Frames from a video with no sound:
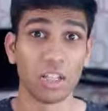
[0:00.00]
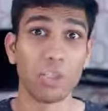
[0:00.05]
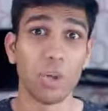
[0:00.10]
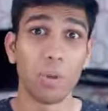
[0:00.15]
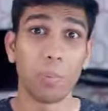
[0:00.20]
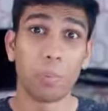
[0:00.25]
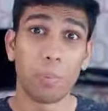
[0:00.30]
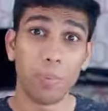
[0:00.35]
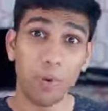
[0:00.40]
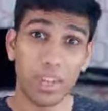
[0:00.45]

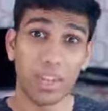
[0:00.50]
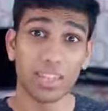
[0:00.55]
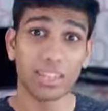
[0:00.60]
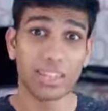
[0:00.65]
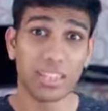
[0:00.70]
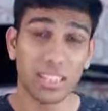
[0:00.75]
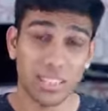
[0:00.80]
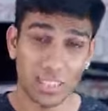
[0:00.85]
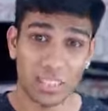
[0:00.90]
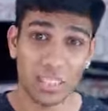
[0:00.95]
to a
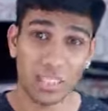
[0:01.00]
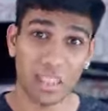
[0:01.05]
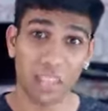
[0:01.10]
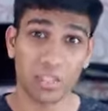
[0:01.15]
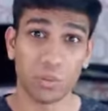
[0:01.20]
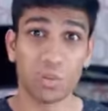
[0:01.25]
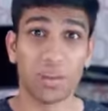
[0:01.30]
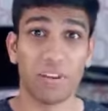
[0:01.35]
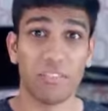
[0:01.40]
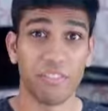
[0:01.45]
pre-existing
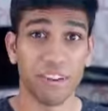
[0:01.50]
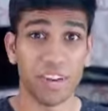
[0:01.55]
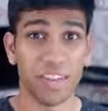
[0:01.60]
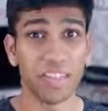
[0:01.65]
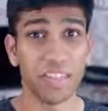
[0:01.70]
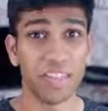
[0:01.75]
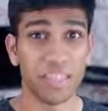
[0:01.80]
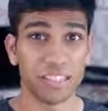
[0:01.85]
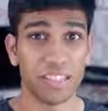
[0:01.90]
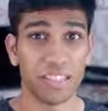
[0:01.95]
network
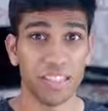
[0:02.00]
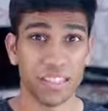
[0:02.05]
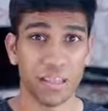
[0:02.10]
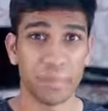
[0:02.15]
very easily.